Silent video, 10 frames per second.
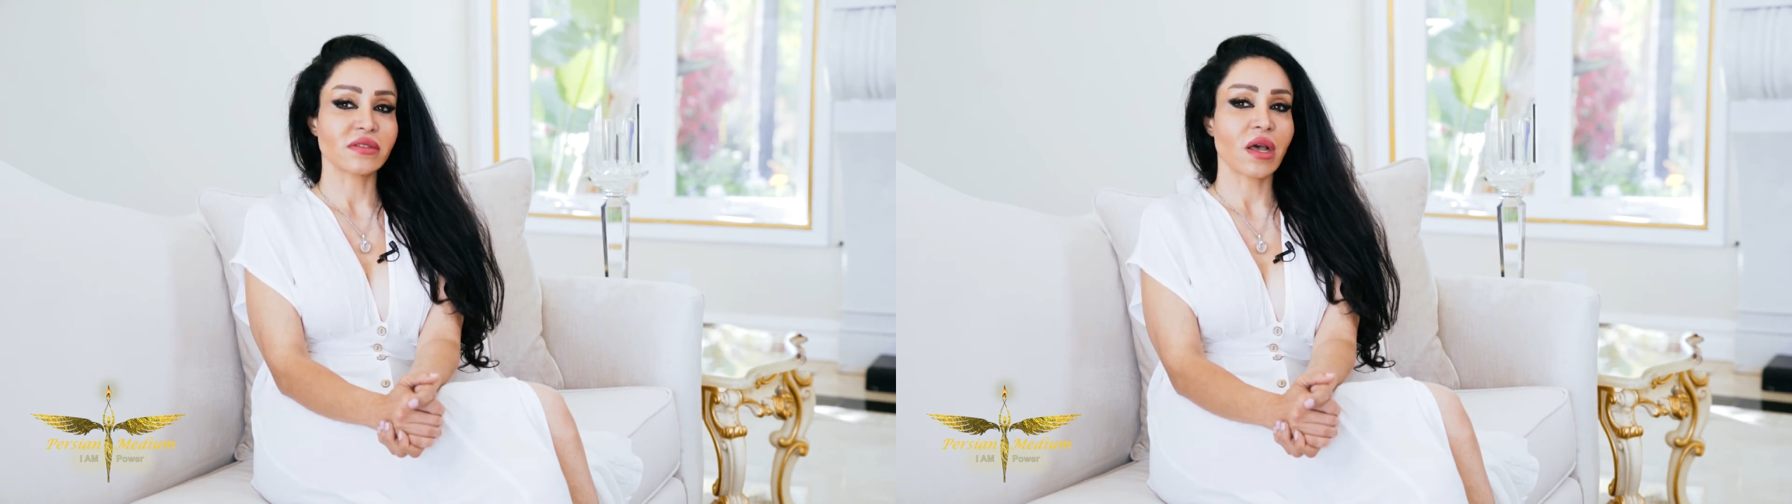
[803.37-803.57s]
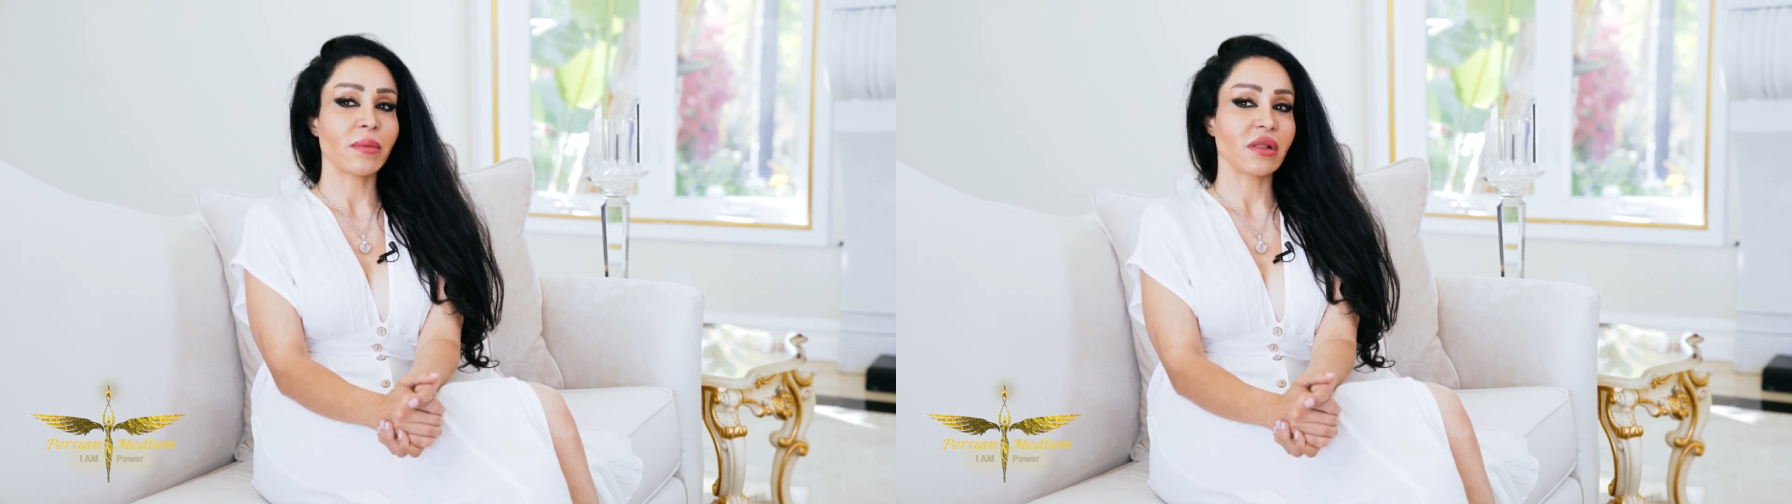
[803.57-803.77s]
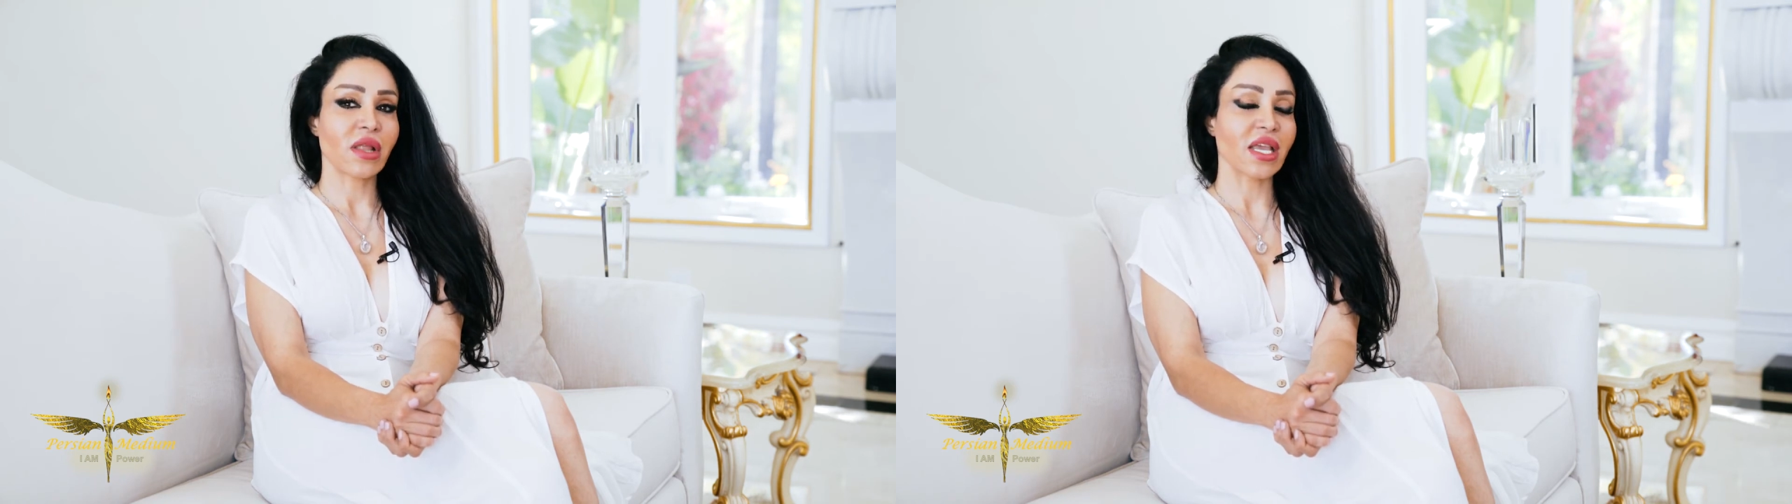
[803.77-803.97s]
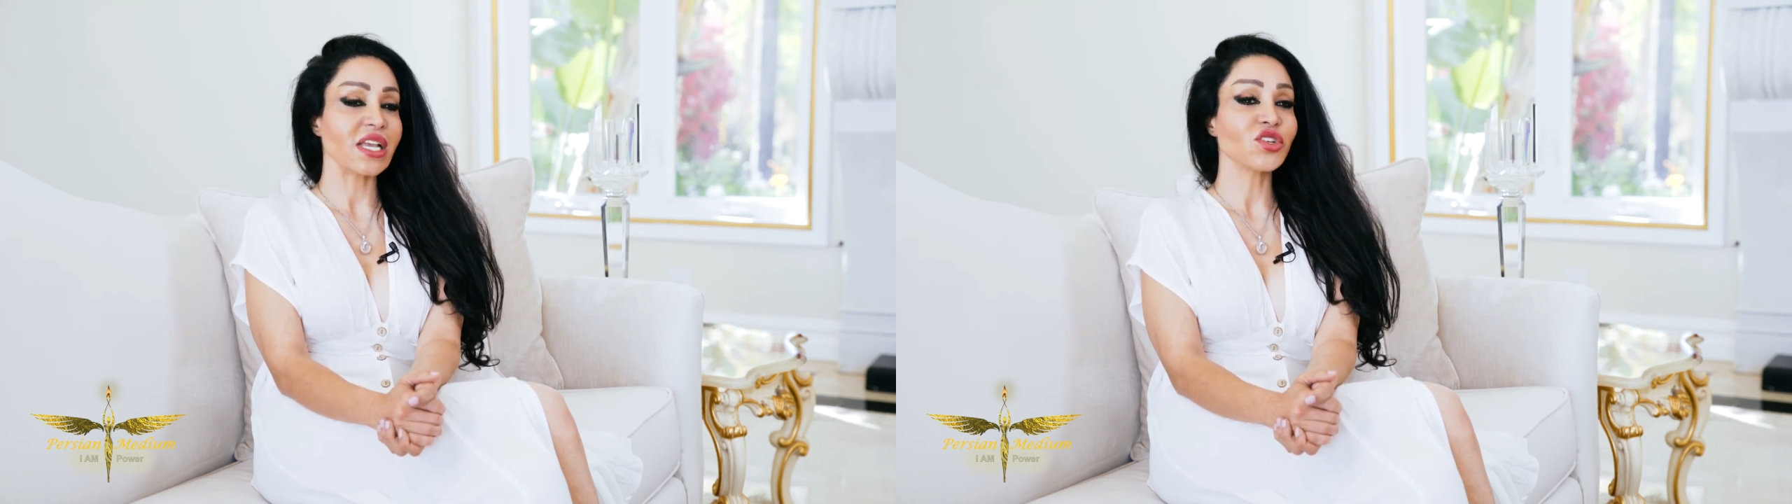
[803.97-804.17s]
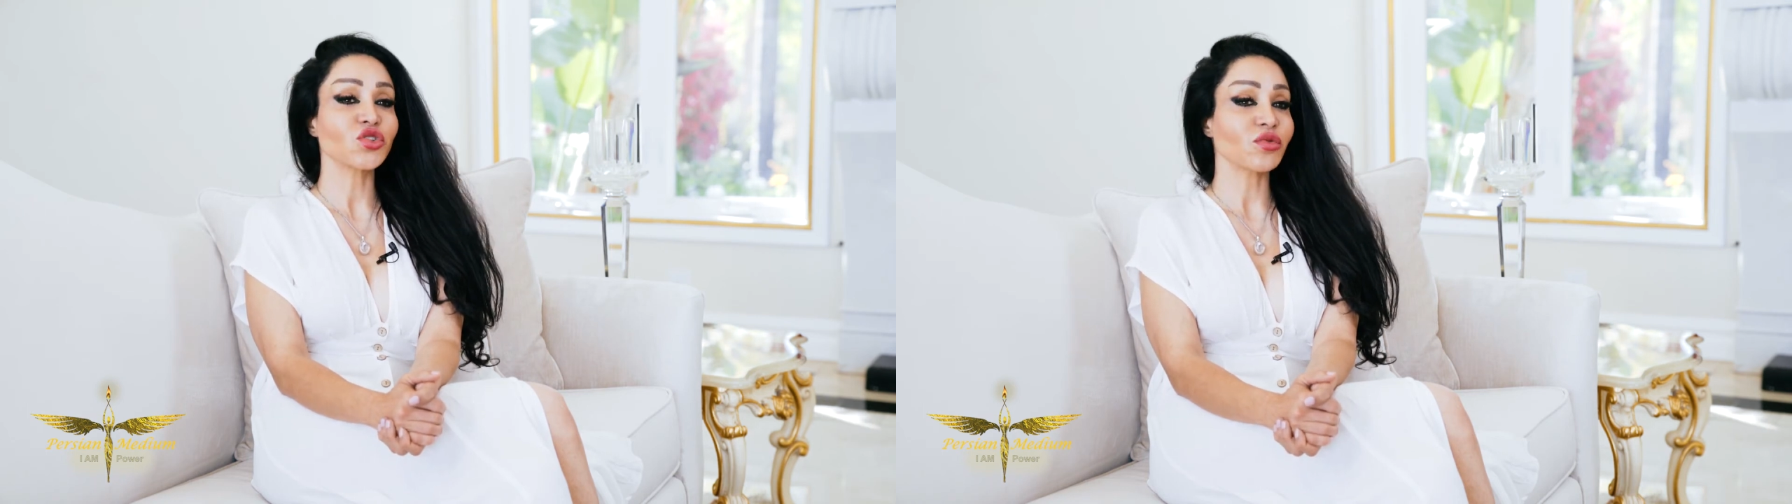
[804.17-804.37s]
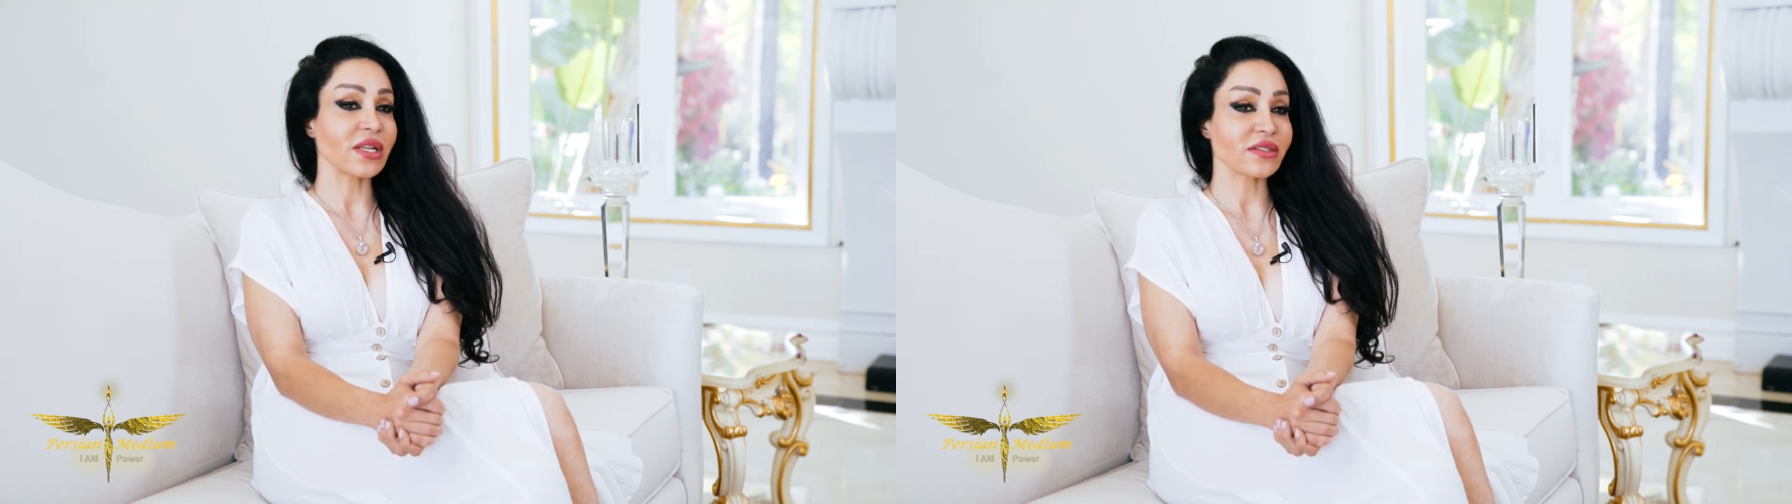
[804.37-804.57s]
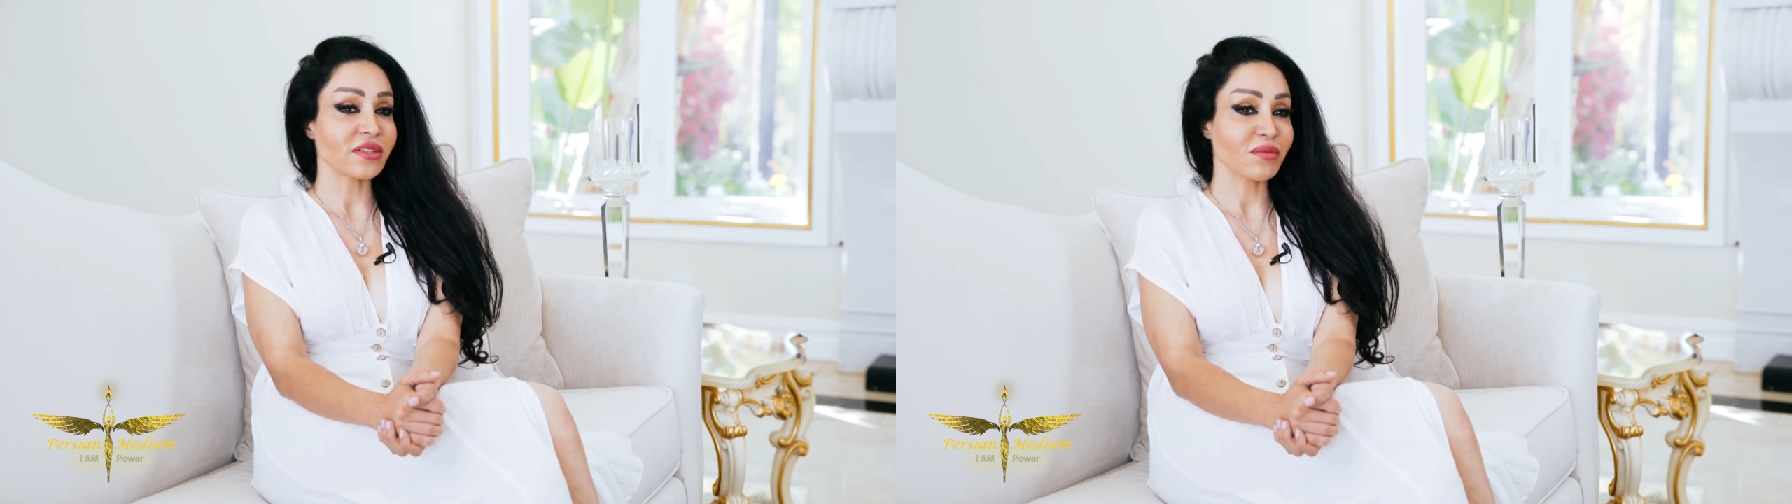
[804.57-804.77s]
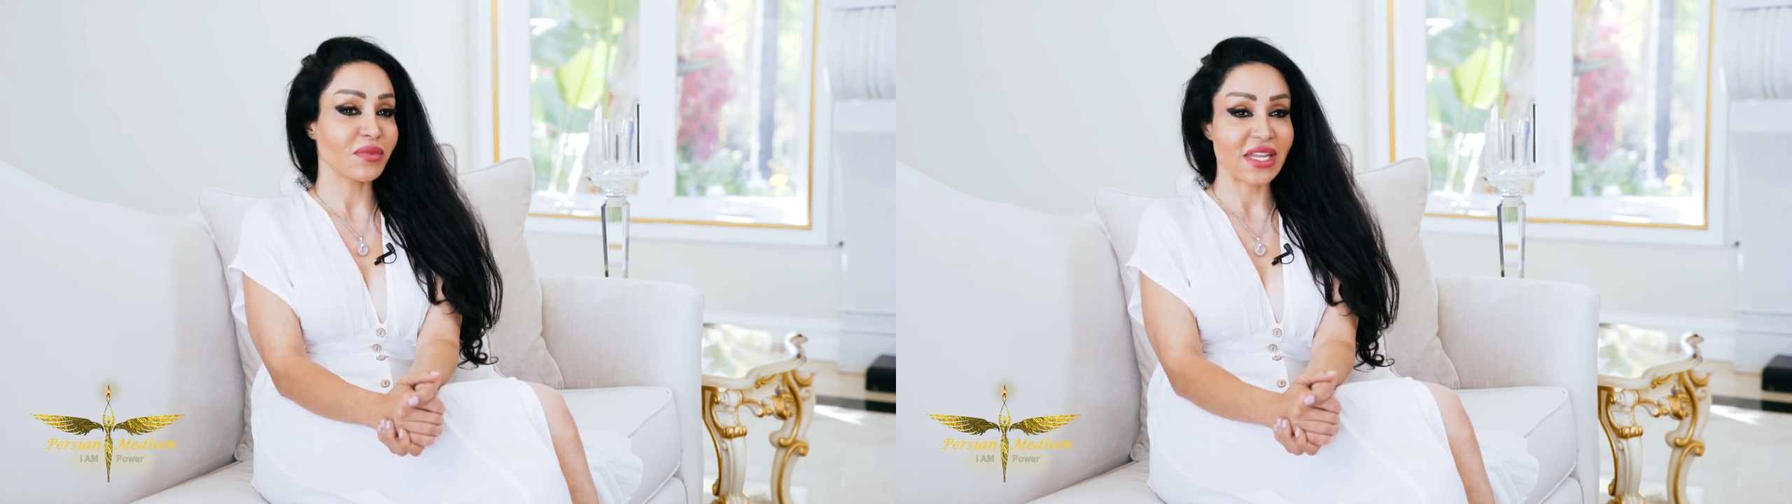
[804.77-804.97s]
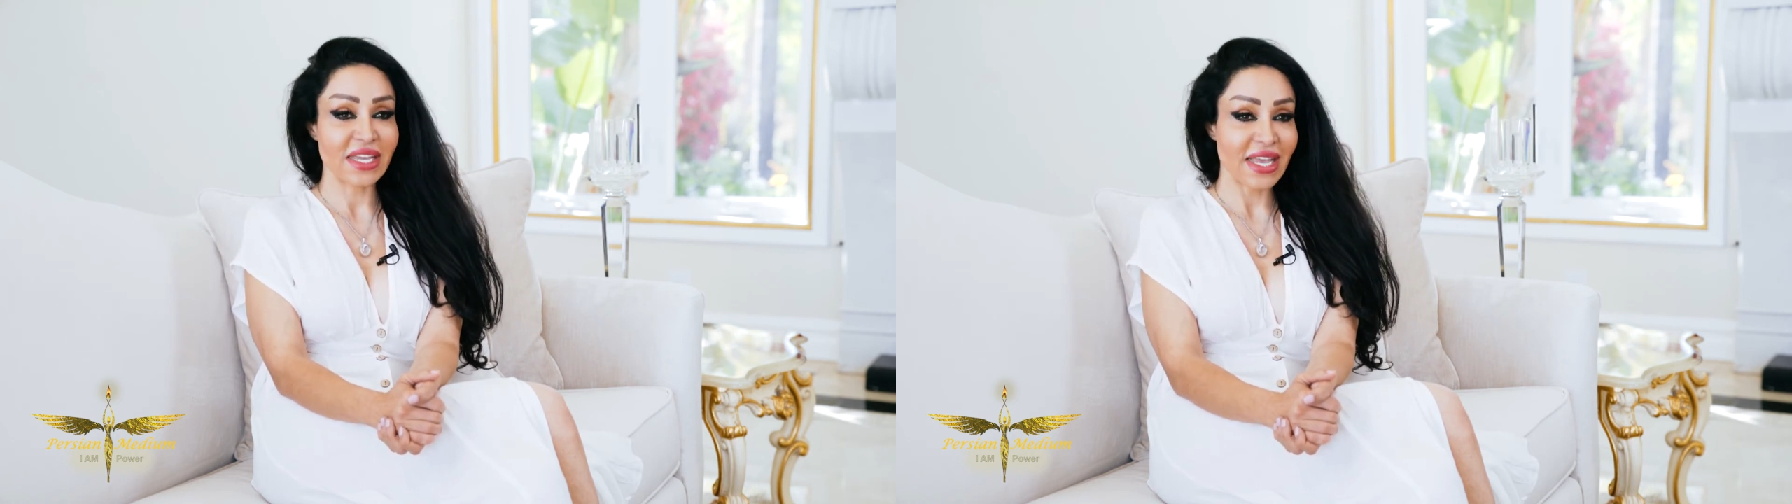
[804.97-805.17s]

kind of like insurance company